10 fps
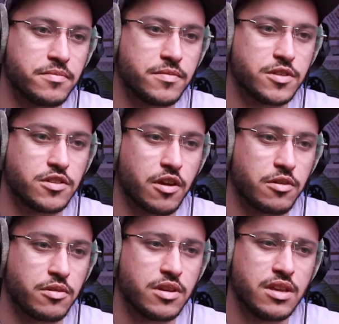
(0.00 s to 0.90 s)

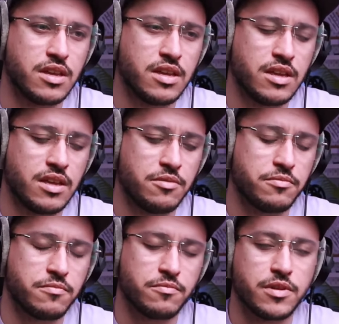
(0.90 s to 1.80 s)
So
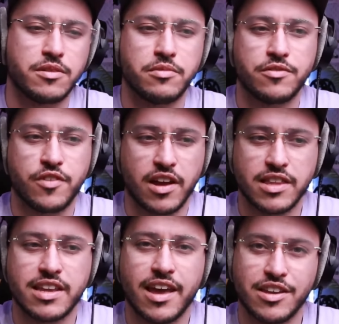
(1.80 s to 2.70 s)
we're
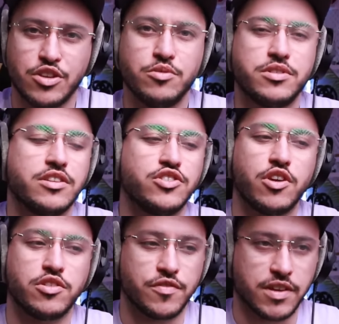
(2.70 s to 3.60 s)
finally getting usage
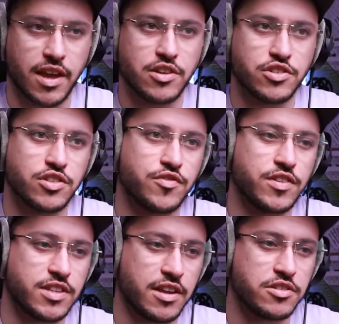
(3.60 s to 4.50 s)
notifications for
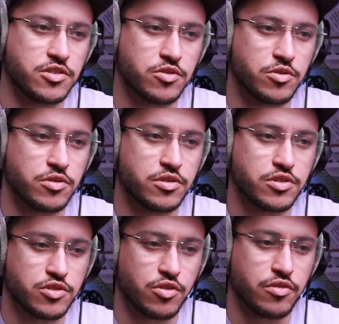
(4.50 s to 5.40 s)
data
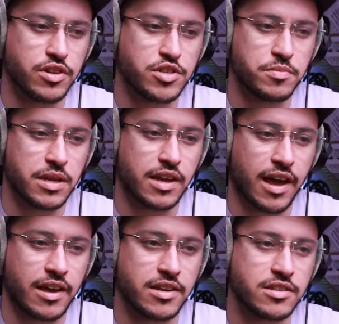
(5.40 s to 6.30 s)
storage being
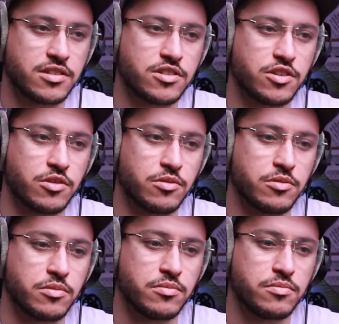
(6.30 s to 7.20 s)
added
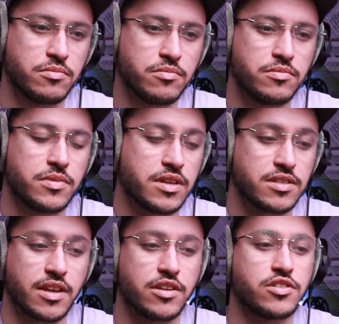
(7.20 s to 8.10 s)
to the
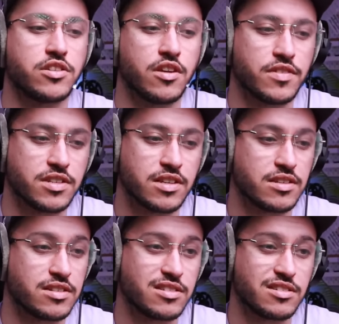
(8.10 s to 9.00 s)
extended
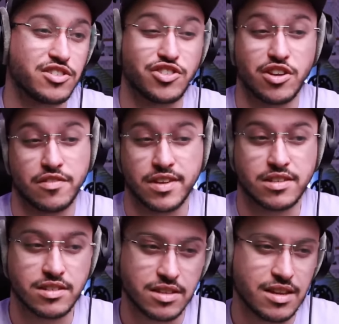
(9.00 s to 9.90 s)
services
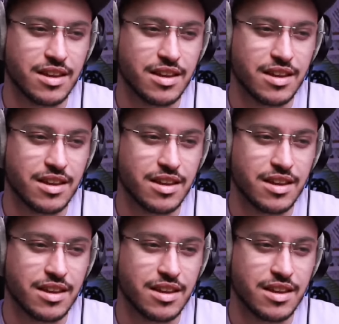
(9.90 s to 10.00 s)
service.